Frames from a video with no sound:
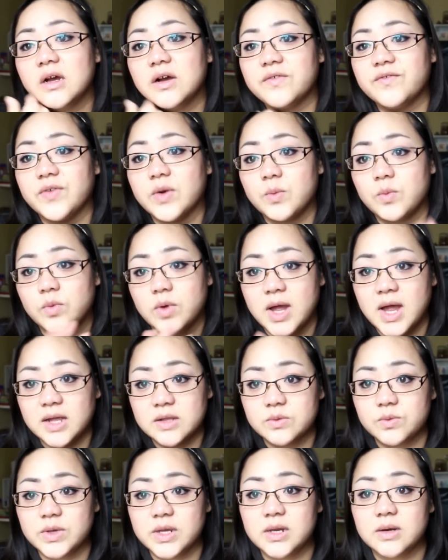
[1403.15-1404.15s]
from
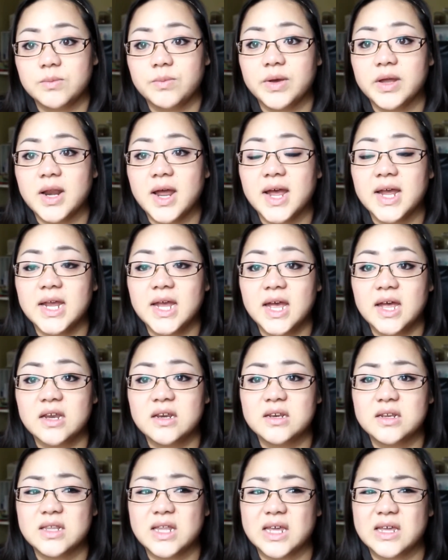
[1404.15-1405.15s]
Halloween, but I
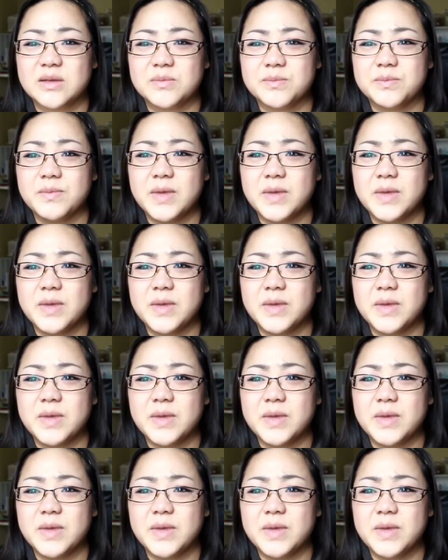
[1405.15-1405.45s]
had like